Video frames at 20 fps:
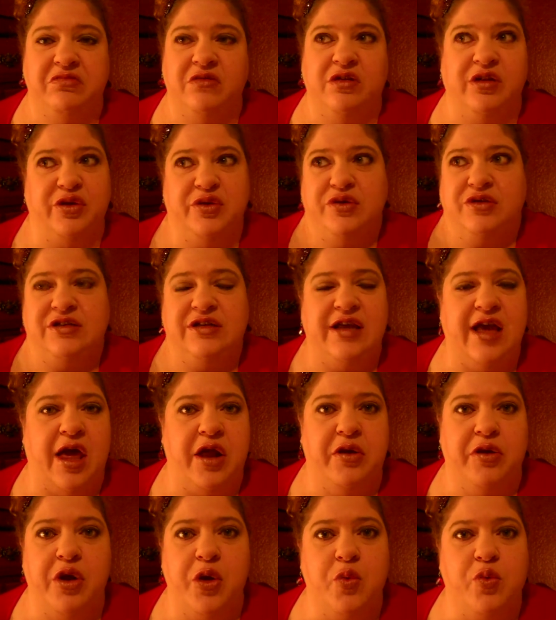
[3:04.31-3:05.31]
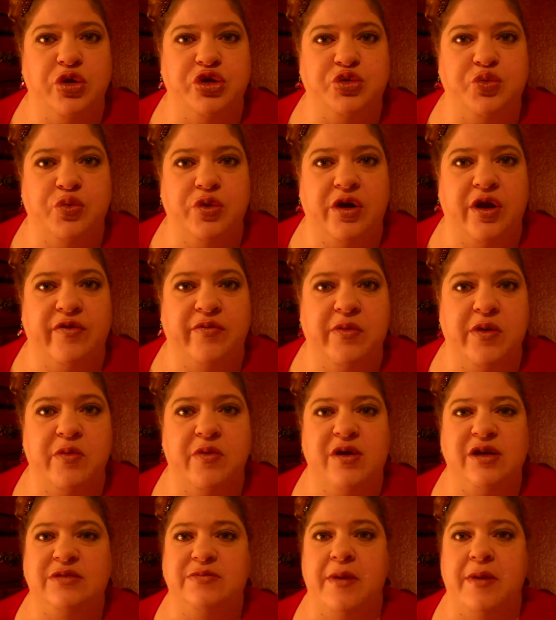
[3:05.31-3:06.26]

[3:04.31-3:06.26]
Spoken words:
Lucy, I don't know which one of them it was,